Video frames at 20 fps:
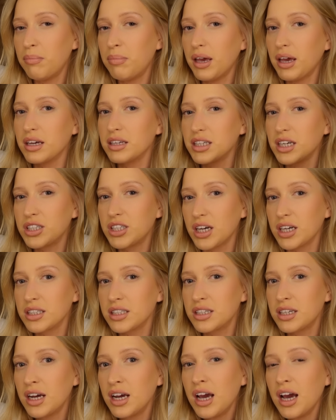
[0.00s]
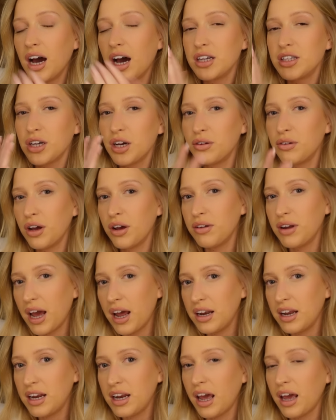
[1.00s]
because I don't own
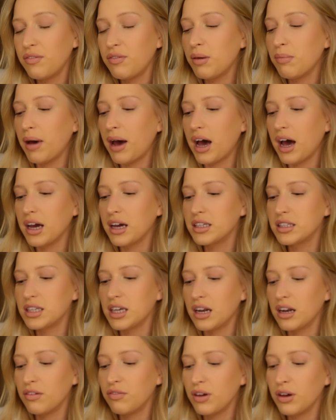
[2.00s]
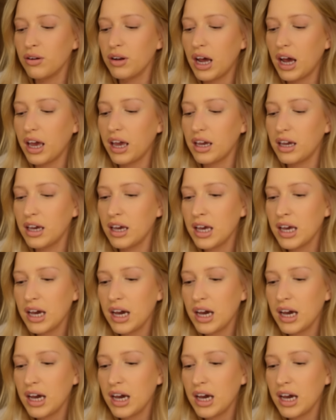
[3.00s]
any navy bags and I feel like